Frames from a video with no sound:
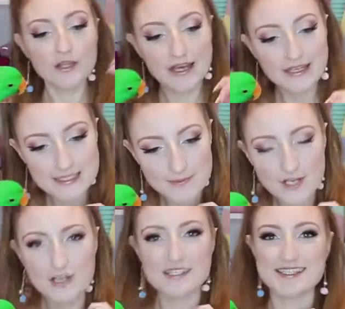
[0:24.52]
Well, that is
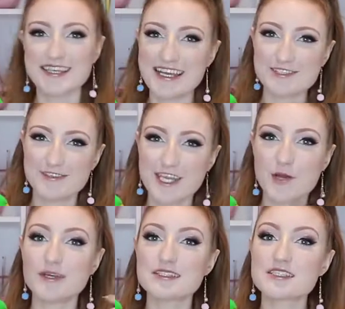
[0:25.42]
because today's
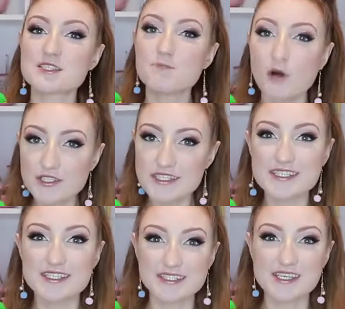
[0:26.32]
video is
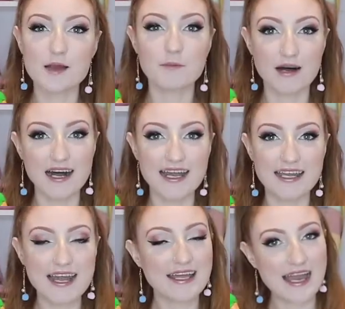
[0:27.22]
sponsored
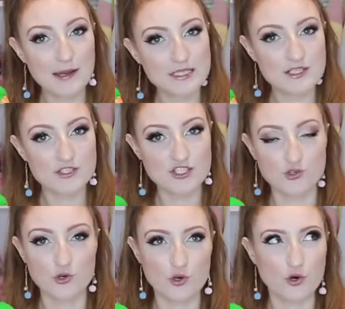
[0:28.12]
by an Amazon
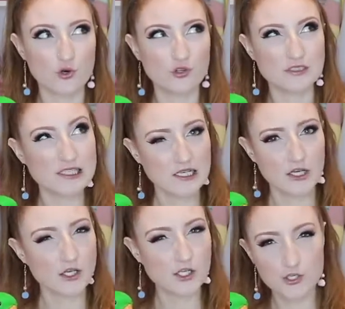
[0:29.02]
store called
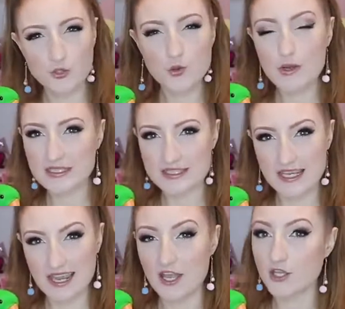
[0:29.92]

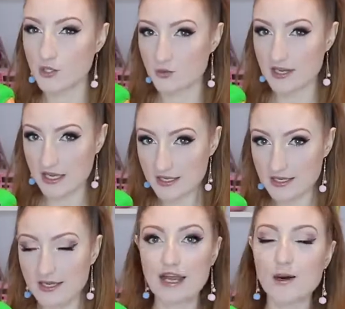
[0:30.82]
QZ Unique.
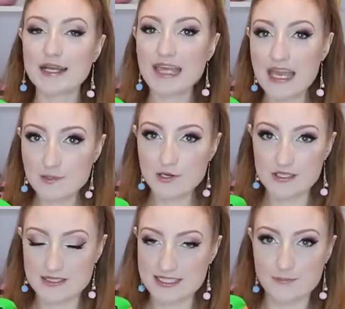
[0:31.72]
Now, I came
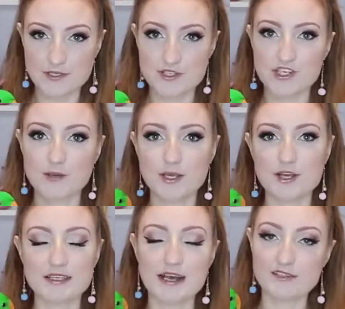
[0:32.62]
across this sponsorship
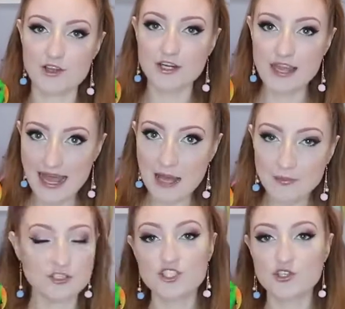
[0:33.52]
because I was on an
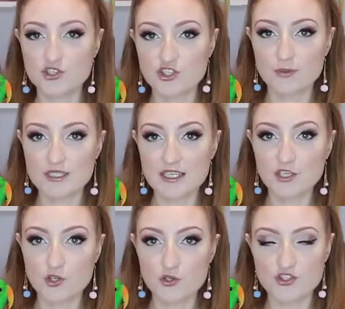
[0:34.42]
app which YouTubers
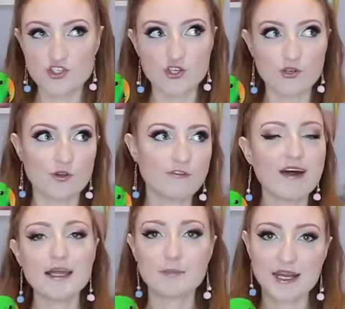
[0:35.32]
can use to
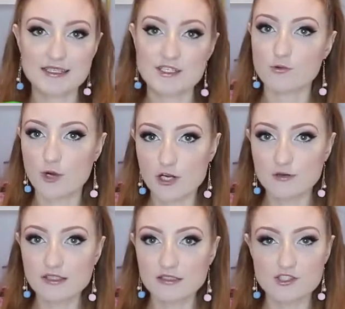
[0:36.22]
find brands to work
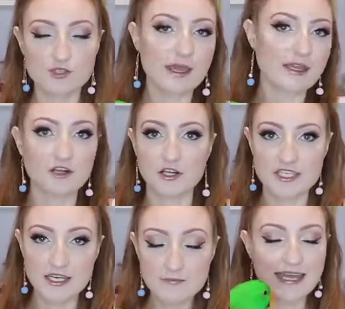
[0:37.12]
with to make
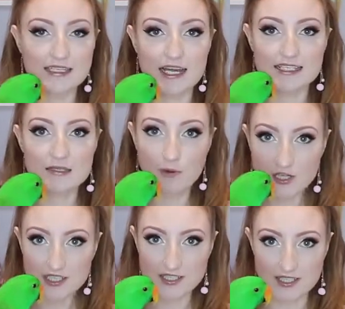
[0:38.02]
content, and I
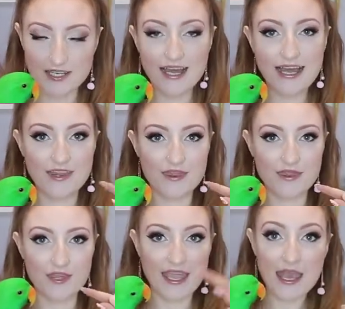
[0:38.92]
spotted it, and
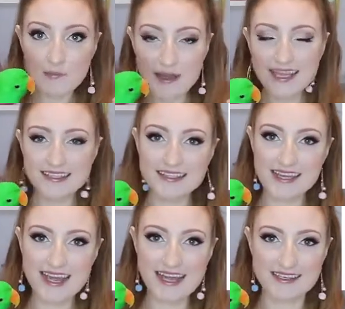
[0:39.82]
the campaign that
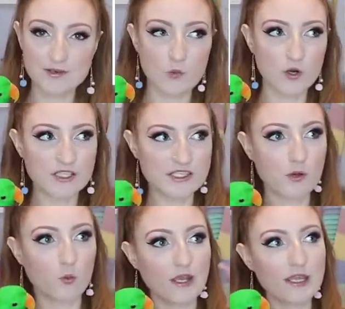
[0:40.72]
they had was,
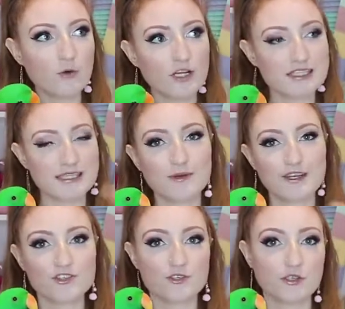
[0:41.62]
we want
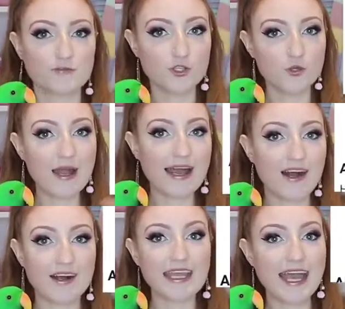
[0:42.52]
someone to review
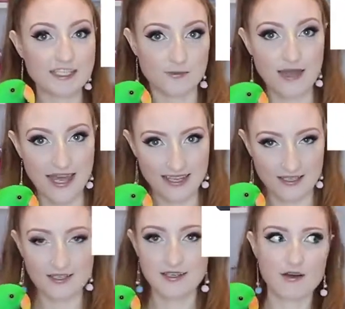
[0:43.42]
our cat bag.
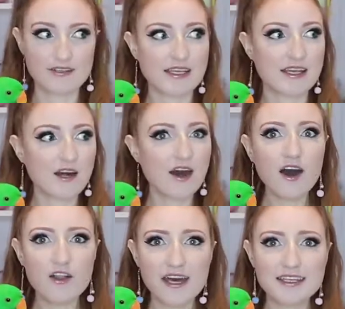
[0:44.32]
So I was like,
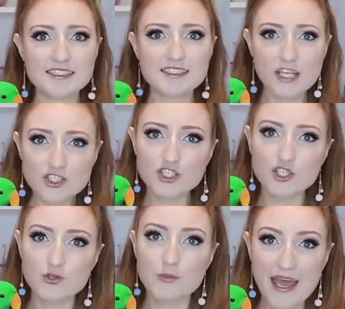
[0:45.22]
oh, that is such a
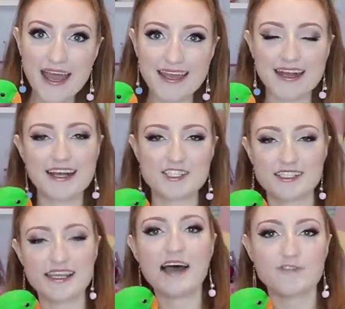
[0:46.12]
cute bag. I
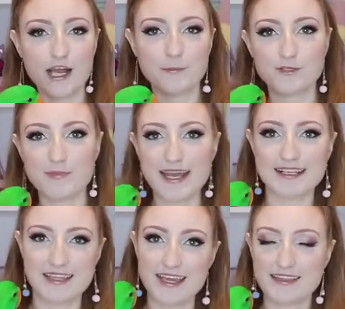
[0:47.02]
actually have a couple of
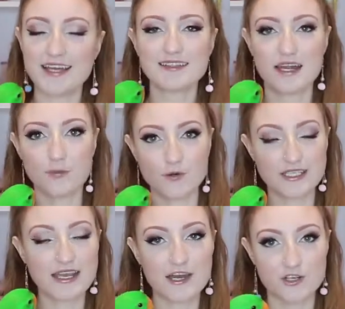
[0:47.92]
bags like that that I
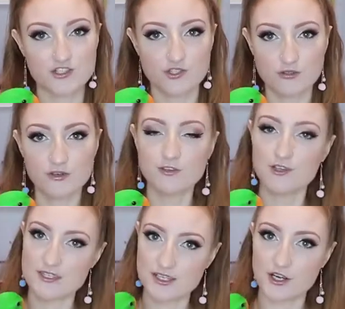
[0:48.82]
bought in Harajuku a few
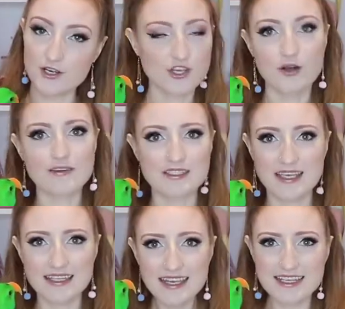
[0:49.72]
years ago. So I was
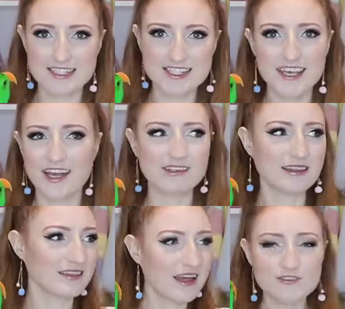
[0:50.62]
like, yeah, sick, I would
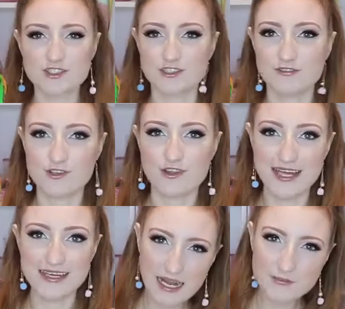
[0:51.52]
love to review that.